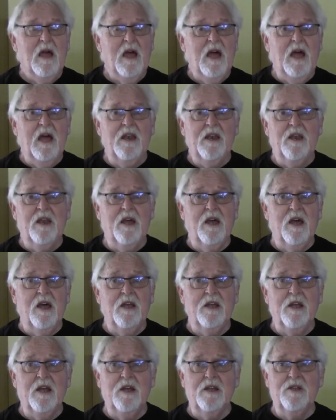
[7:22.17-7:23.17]
And
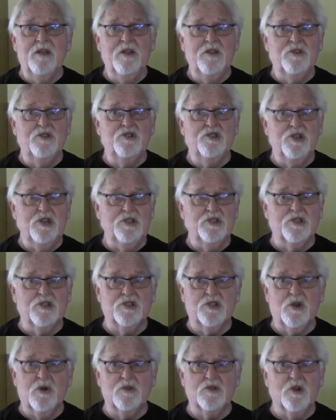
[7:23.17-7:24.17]
uh,
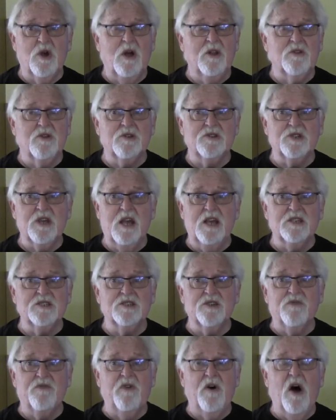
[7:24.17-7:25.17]
Jesus goes on to say,
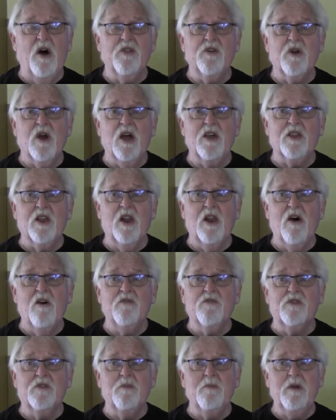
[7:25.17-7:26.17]
As the Father hath
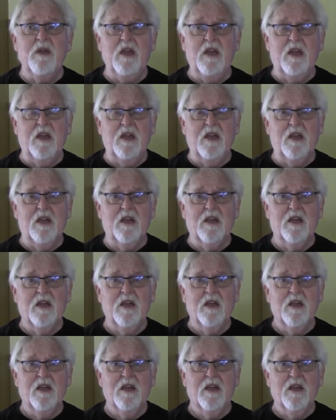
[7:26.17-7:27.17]
loved me,
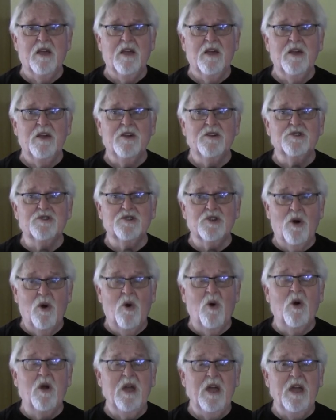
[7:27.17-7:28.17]

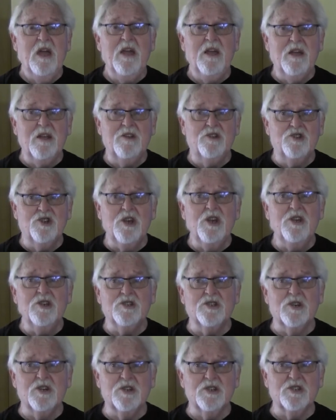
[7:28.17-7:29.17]
so he,
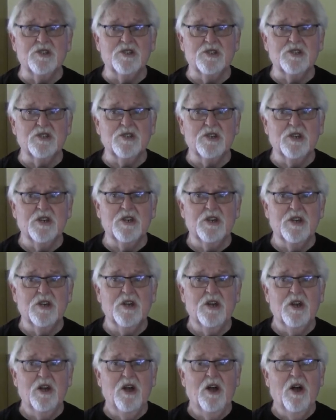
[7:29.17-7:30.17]
Jesus,
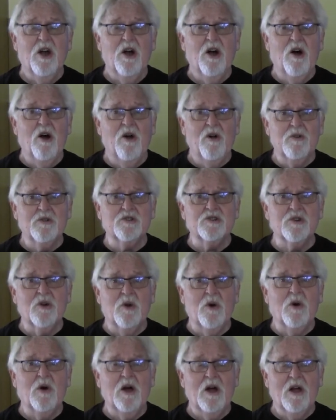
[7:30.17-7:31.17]

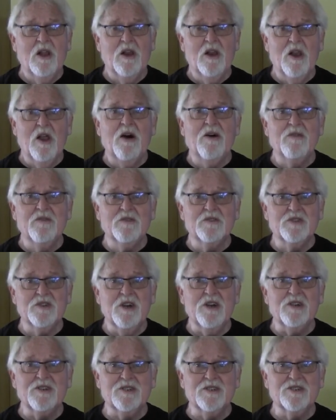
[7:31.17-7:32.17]
also loves
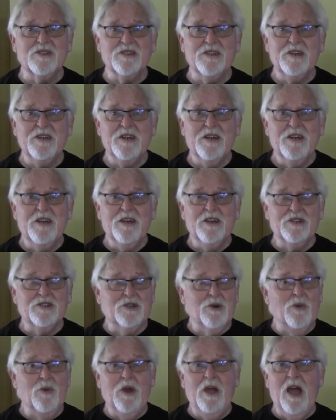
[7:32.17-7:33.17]
us.
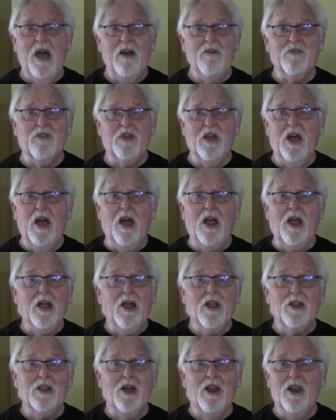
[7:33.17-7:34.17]
So we have the,
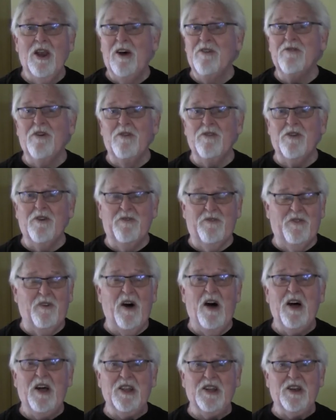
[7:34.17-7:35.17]
the love of the
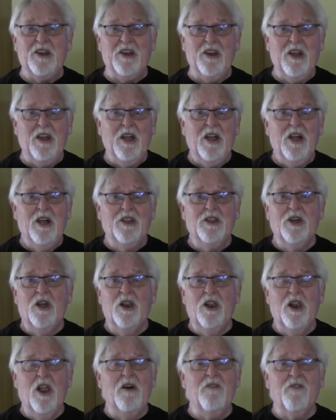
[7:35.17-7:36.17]
Father, the
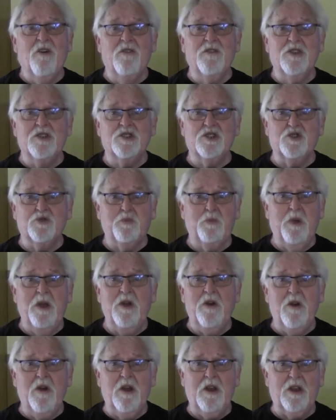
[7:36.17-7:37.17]
love of the
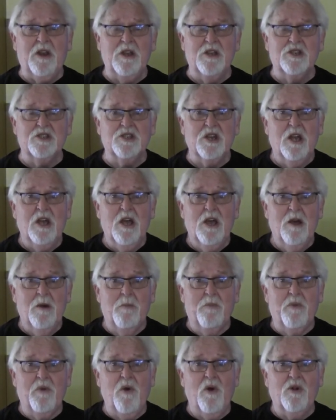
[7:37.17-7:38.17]
Spirit is
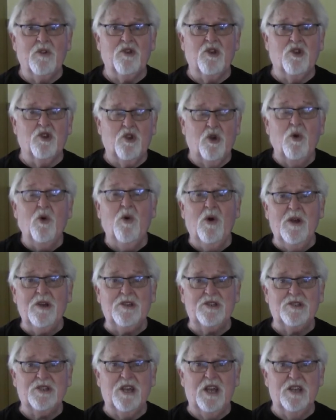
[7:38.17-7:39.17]
brought to
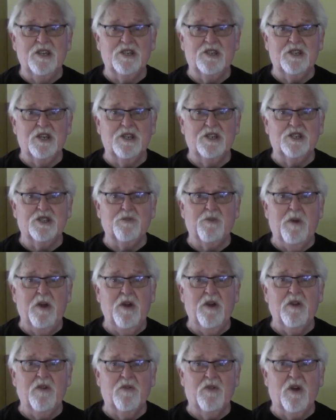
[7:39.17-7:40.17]
us as the
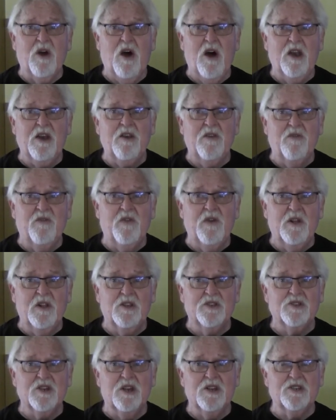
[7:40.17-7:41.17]
Spirit of God
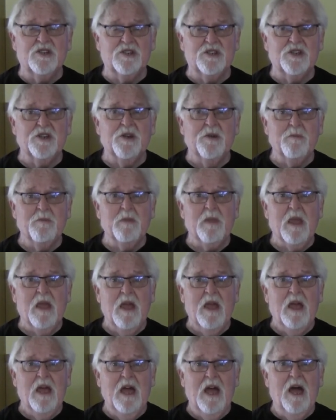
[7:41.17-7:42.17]
infills us,
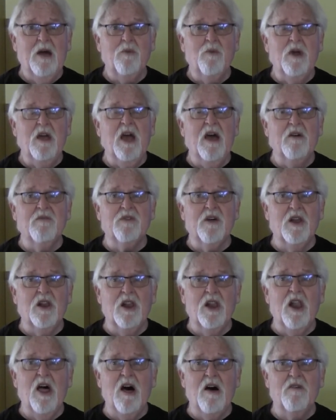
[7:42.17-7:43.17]
and we have the
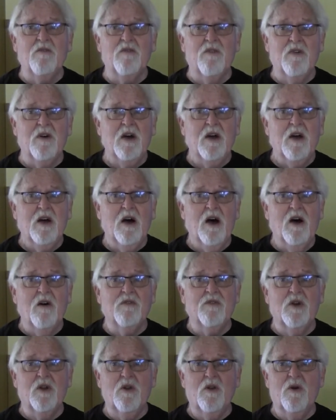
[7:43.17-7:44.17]
love
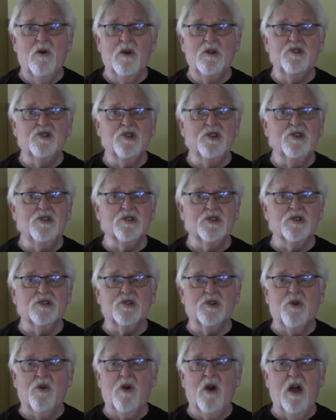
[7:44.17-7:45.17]
of the Lord
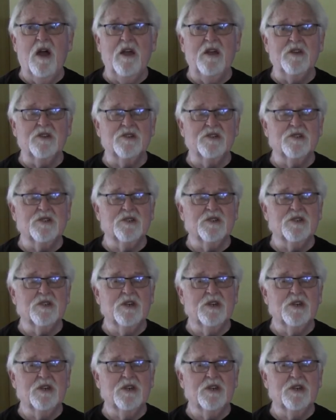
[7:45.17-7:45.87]
Jesus Christ.